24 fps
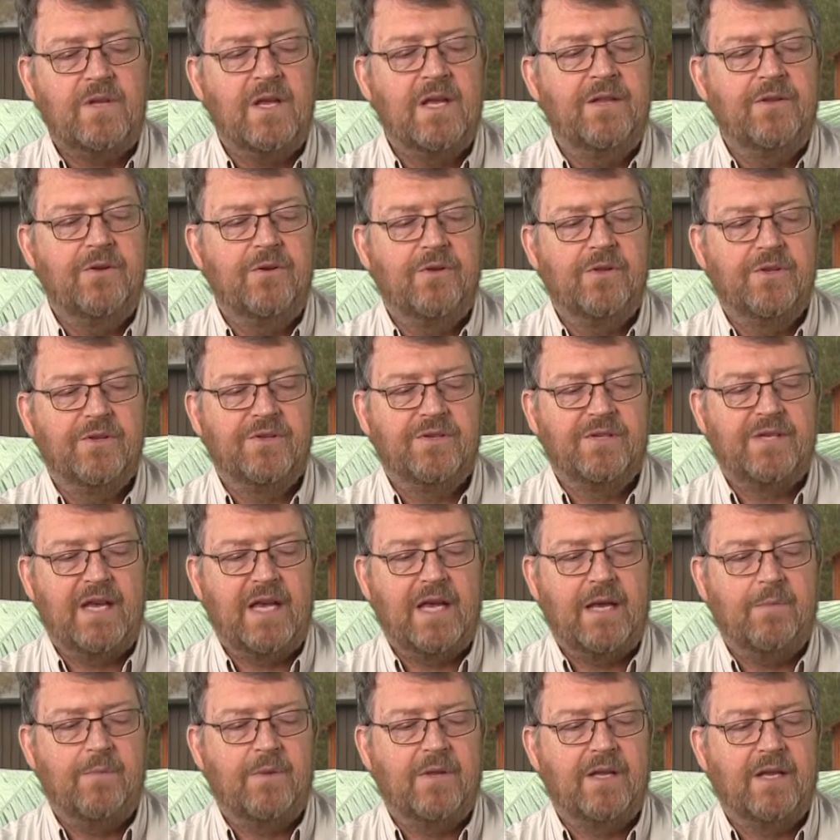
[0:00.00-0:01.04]
and do the
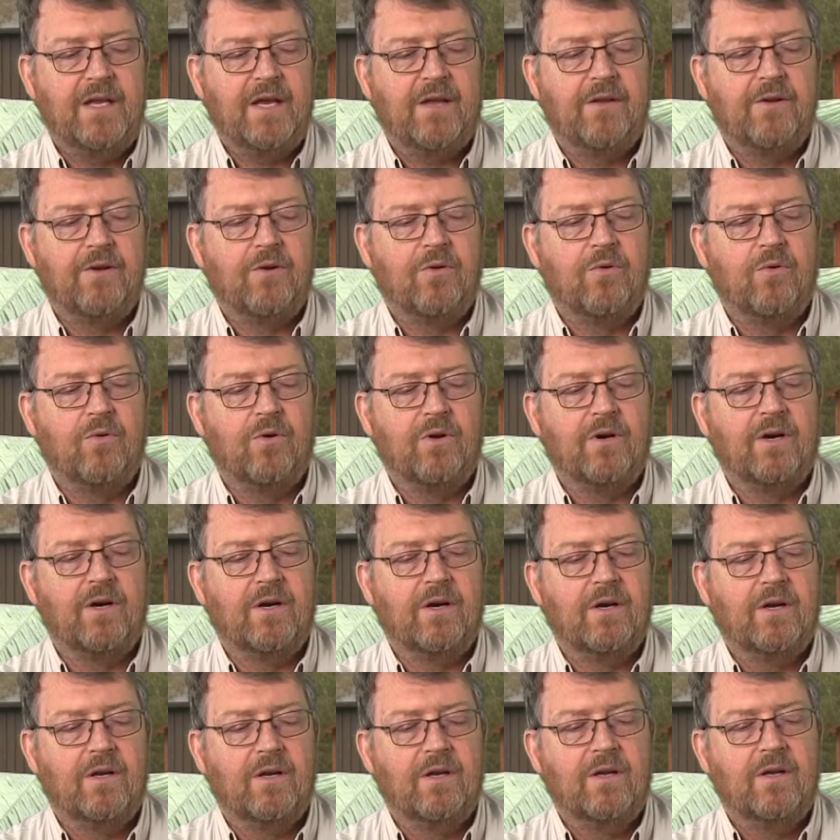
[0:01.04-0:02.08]
same in the other
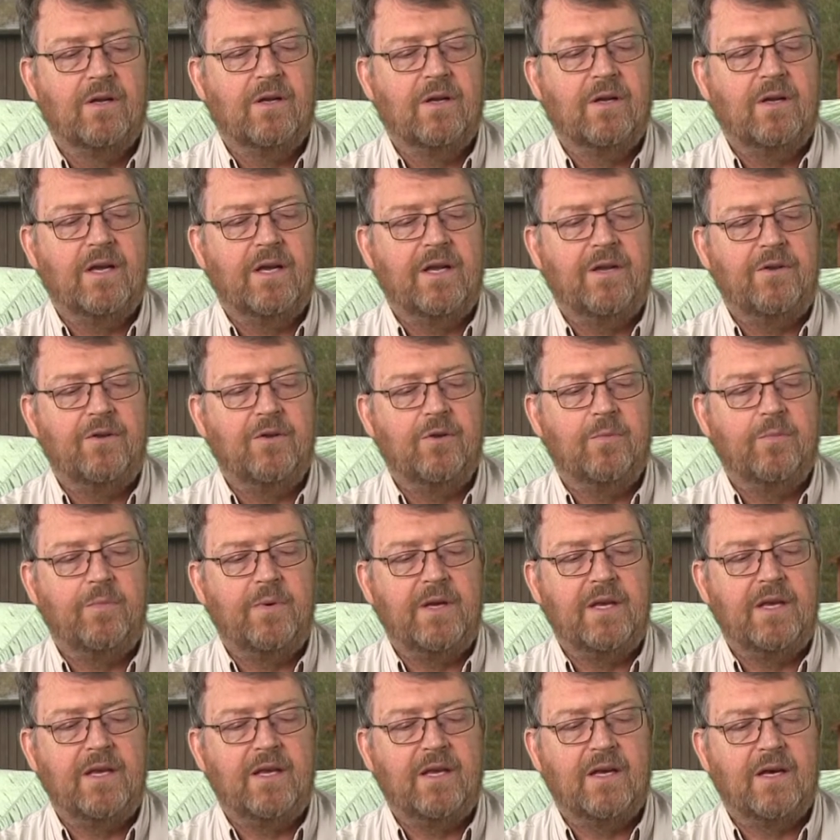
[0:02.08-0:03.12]
corner, and you'll
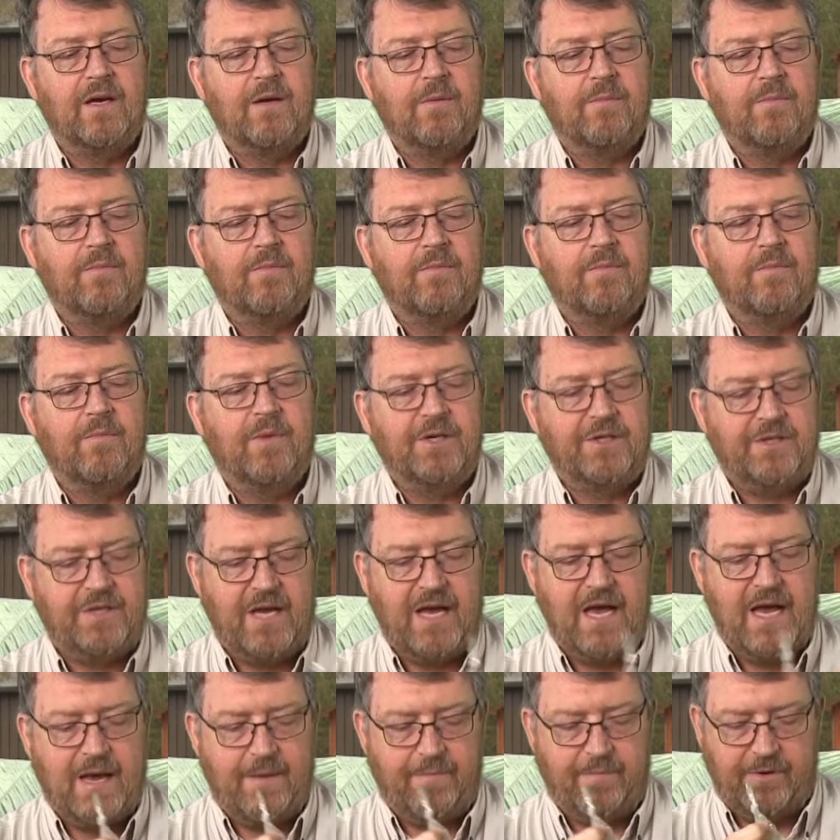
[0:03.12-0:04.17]
be much
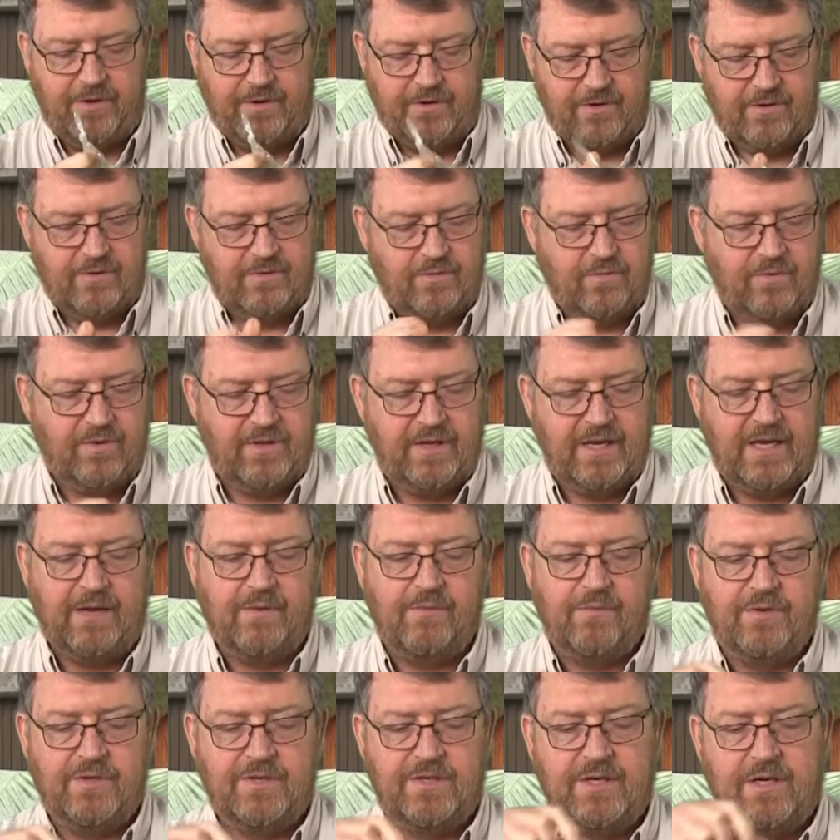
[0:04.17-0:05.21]
happier with the
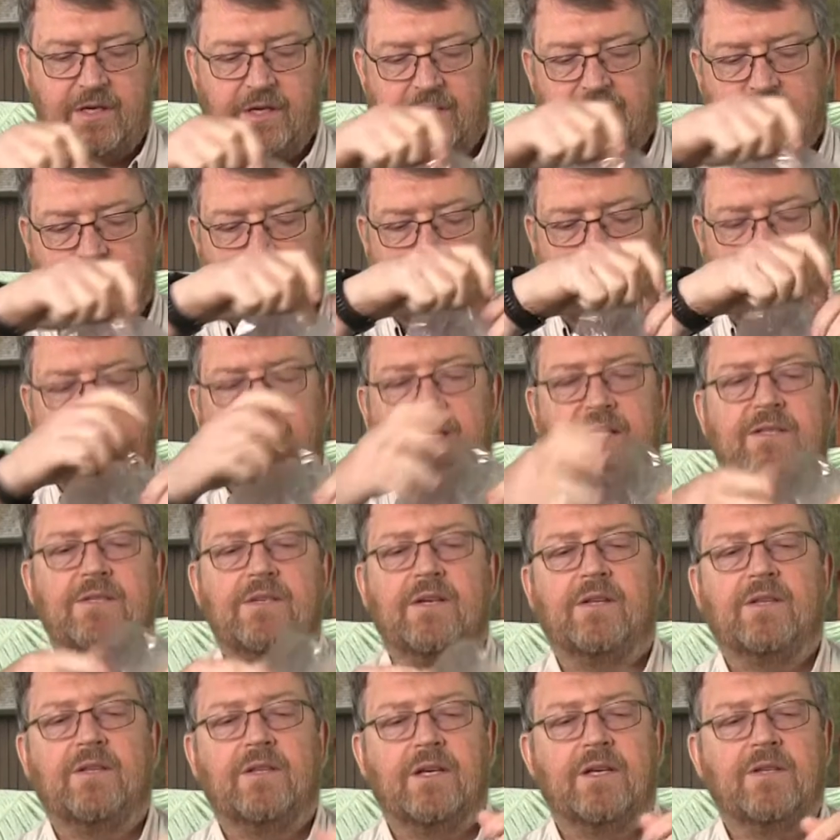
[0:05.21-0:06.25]
end result when it gets
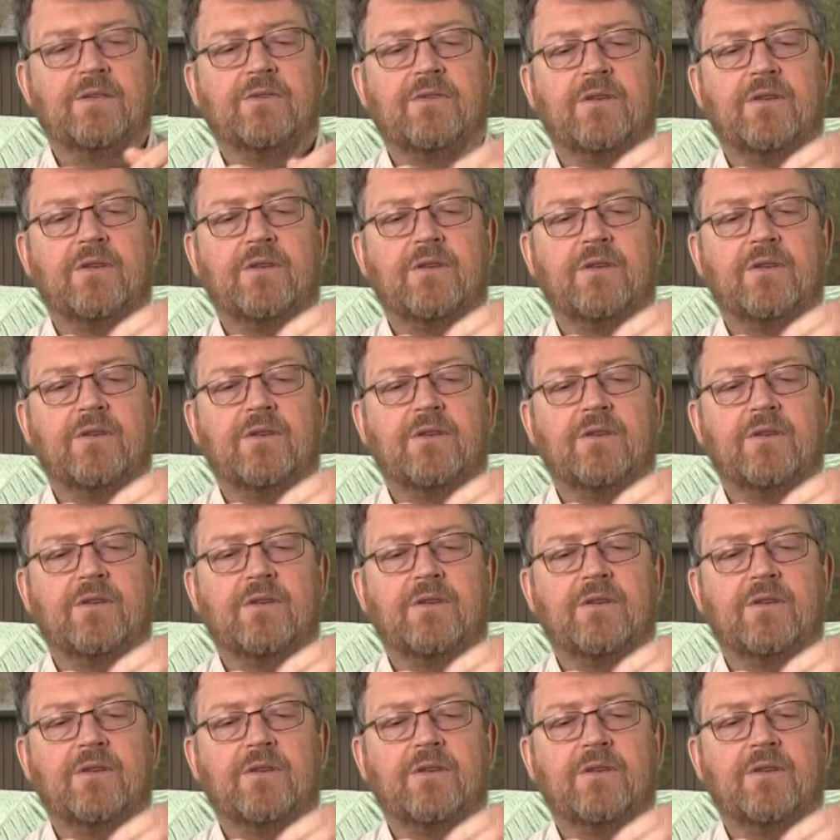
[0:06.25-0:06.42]
all done.